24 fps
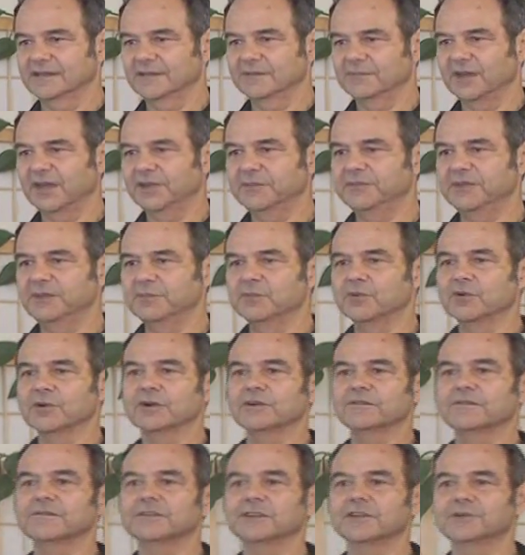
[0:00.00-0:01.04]
It might be more
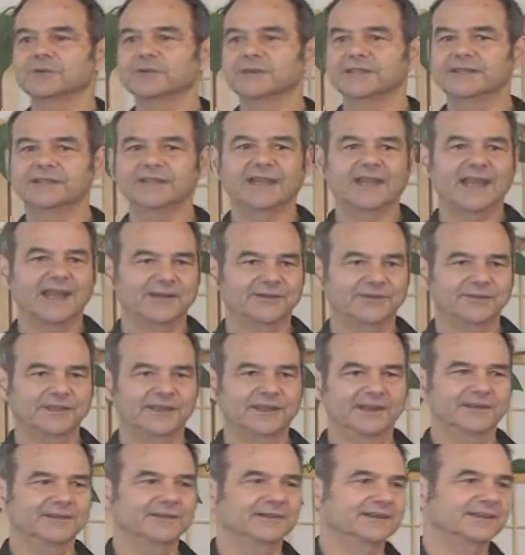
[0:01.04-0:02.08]
fluid out
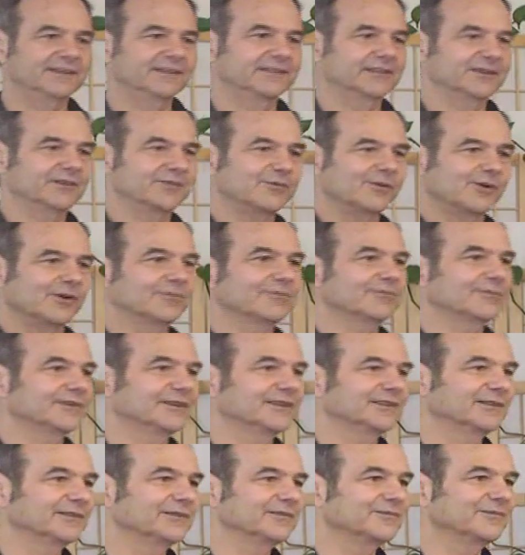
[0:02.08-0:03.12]
there in the quote
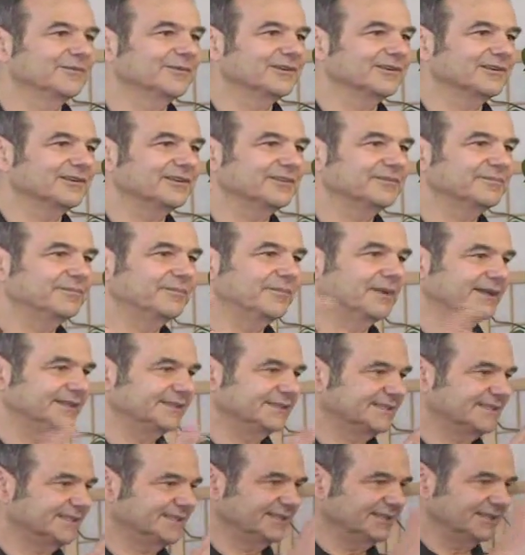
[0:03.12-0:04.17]
world,
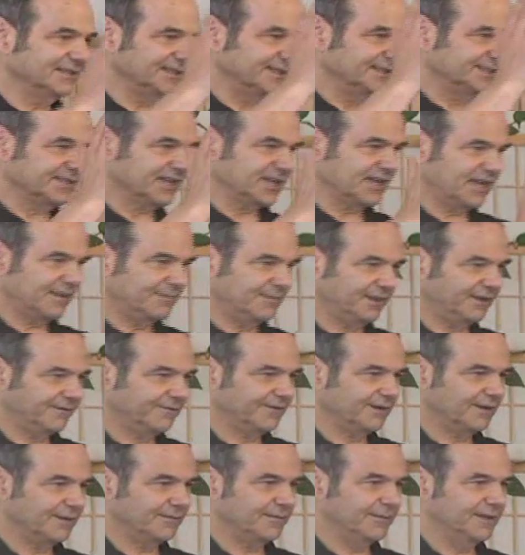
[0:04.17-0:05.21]
but still it's coming
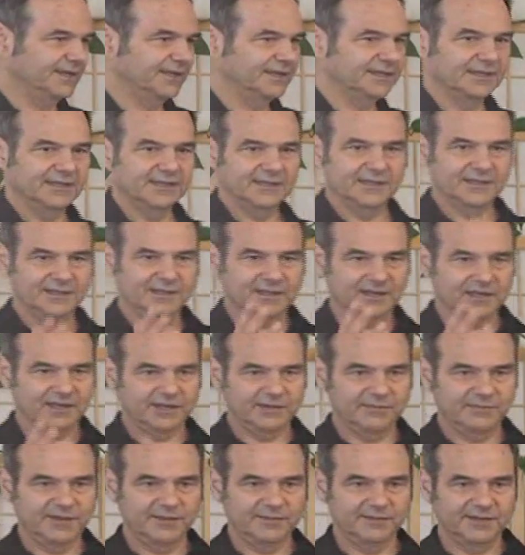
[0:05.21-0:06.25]
from a
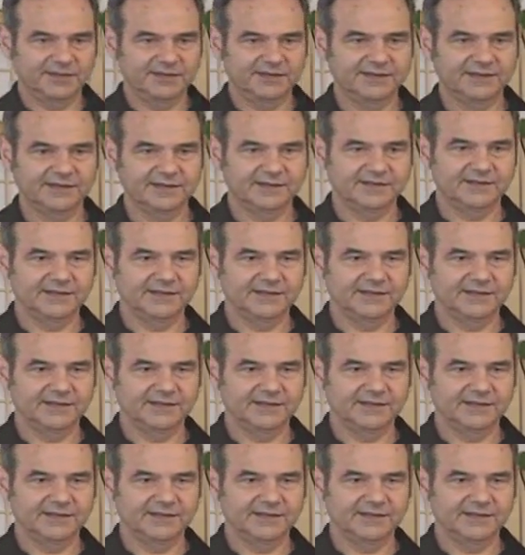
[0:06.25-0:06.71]
commitment